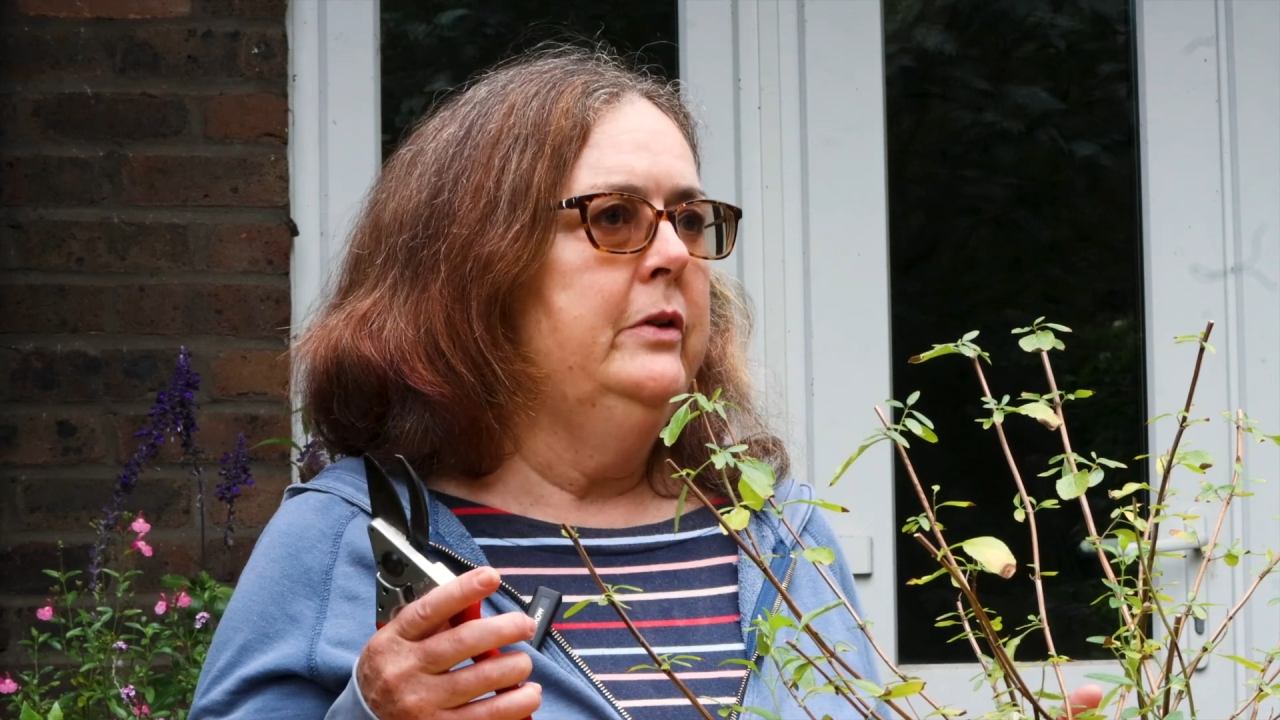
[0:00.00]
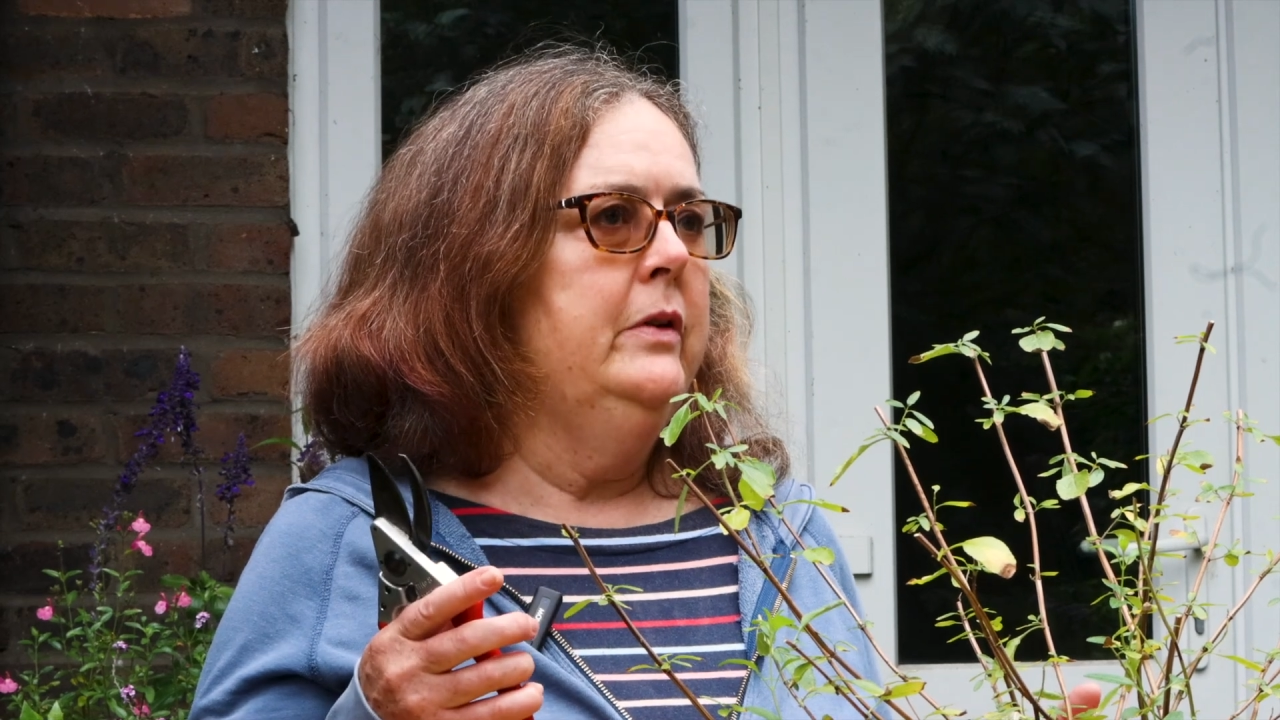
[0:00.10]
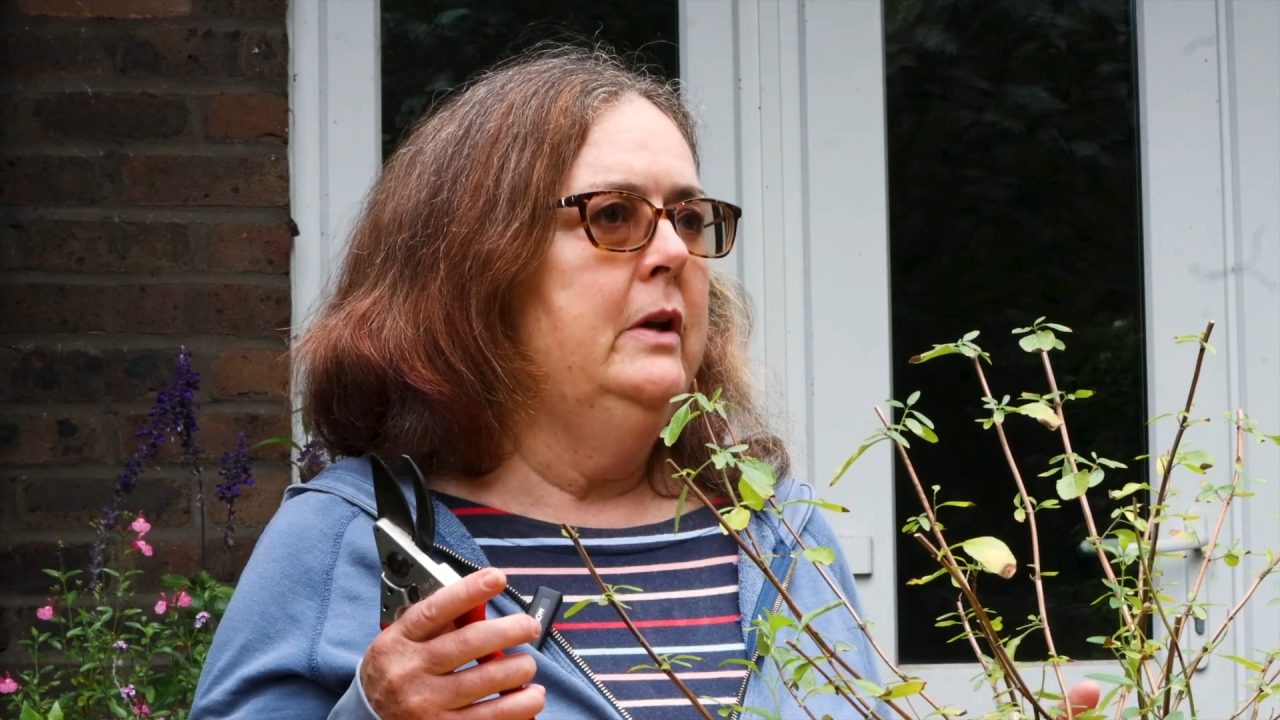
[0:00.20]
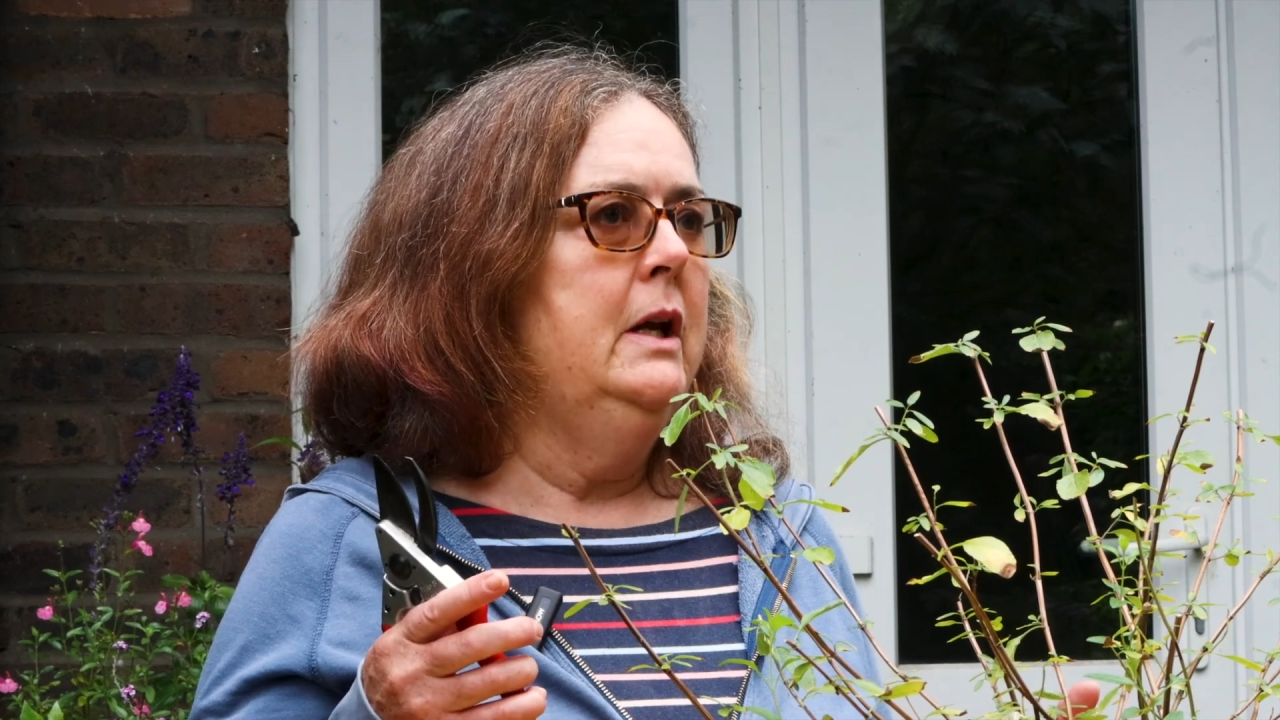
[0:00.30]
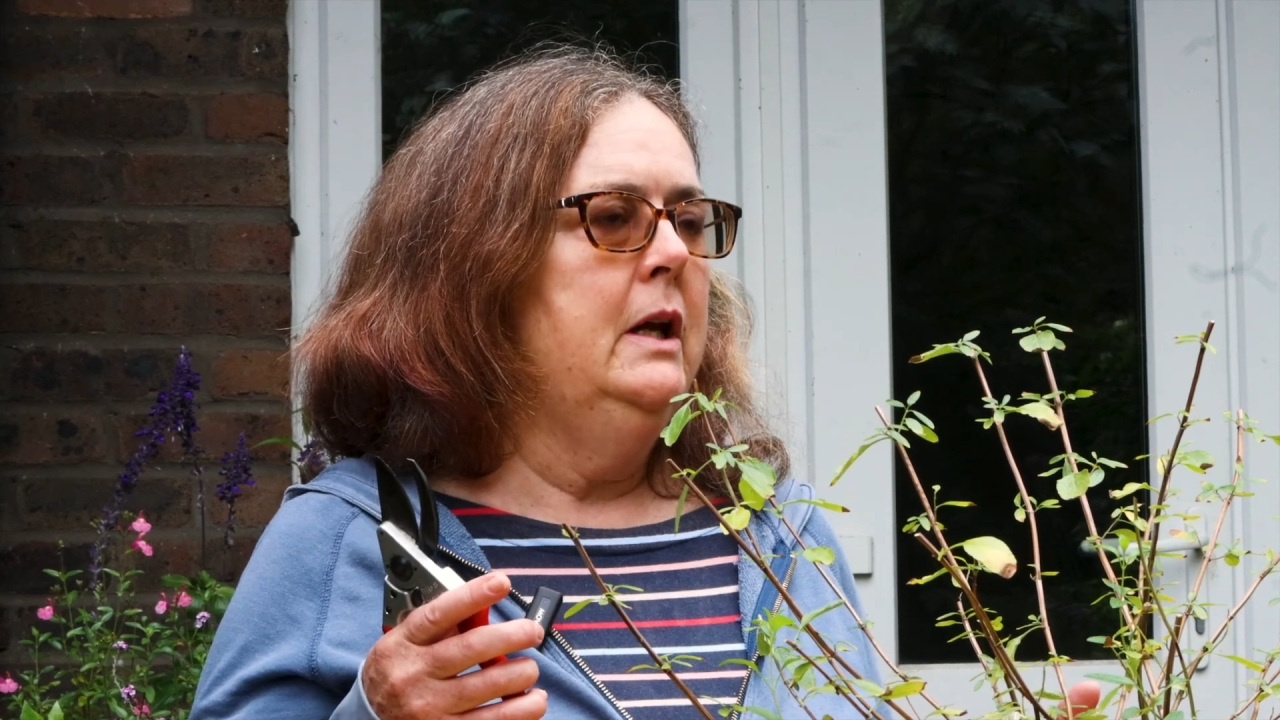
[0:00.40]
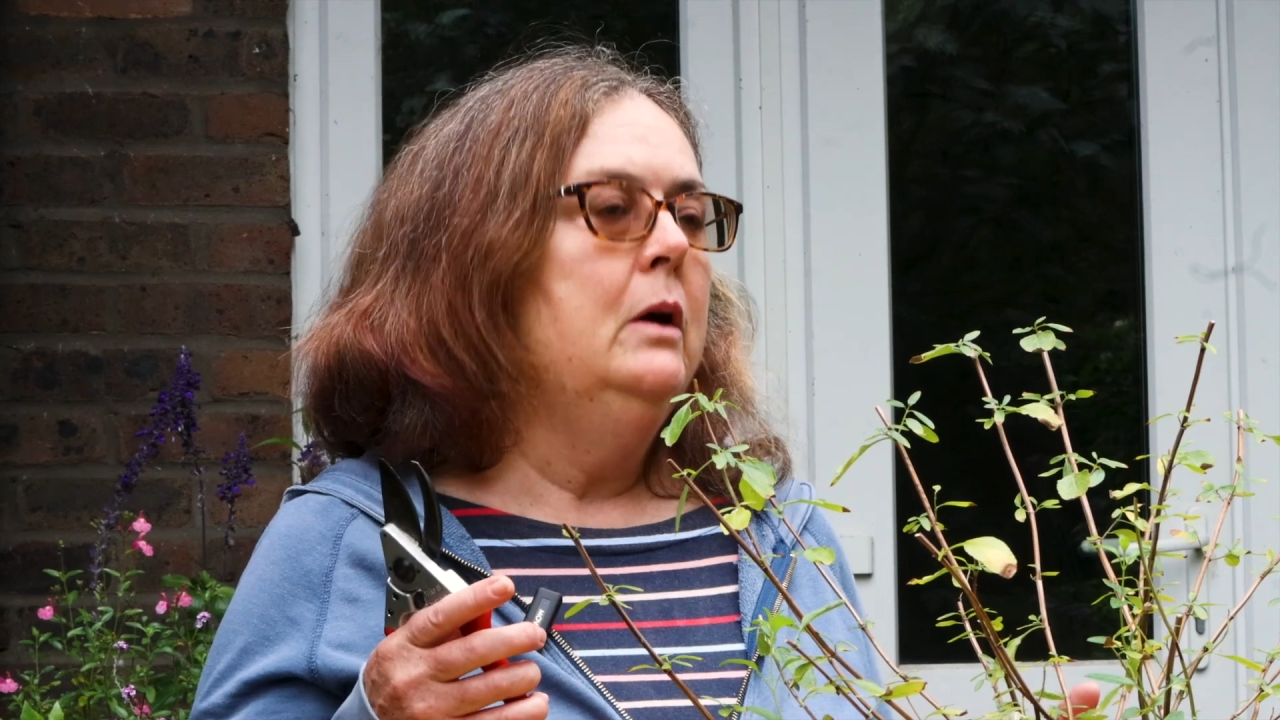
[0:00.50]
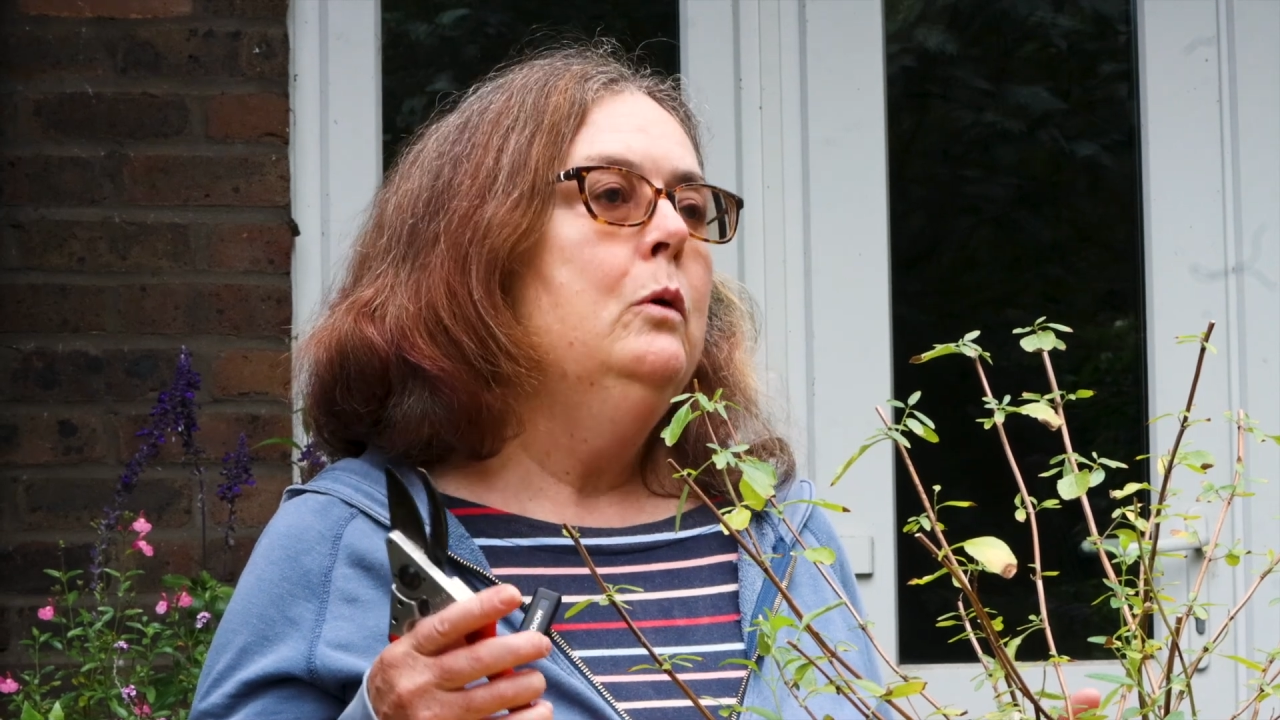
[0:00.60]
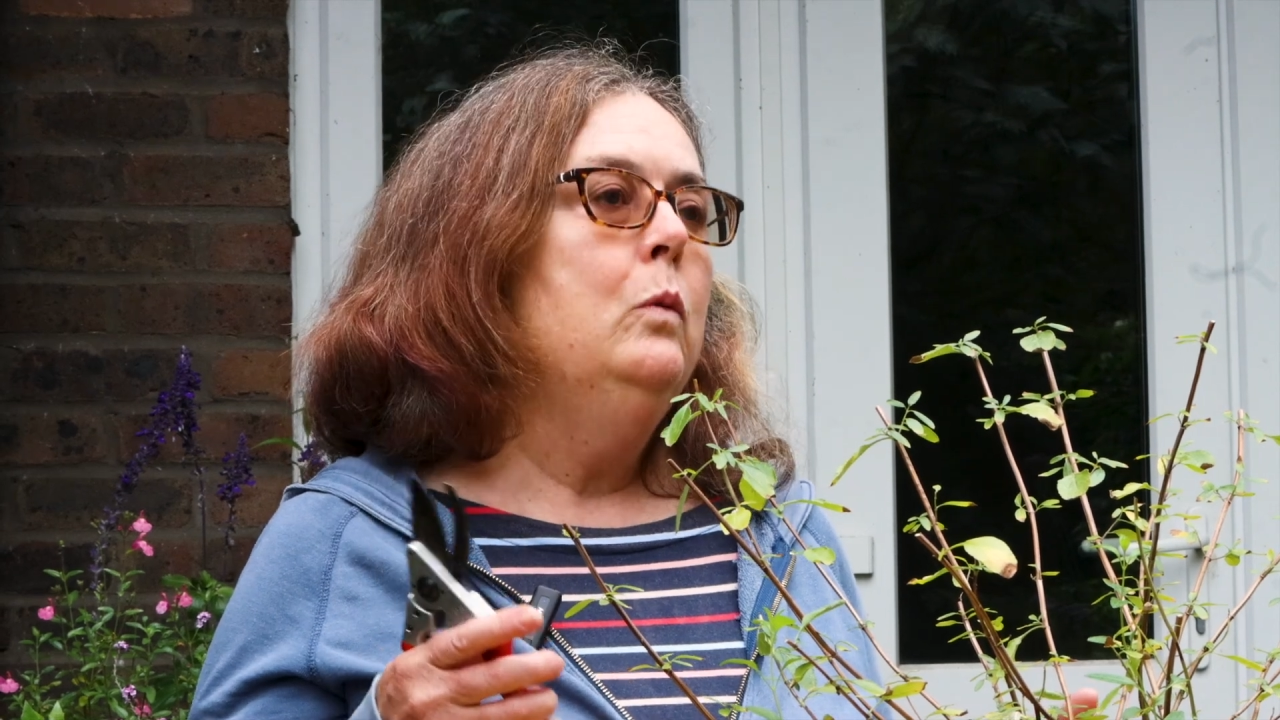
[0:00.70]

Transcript: in the year.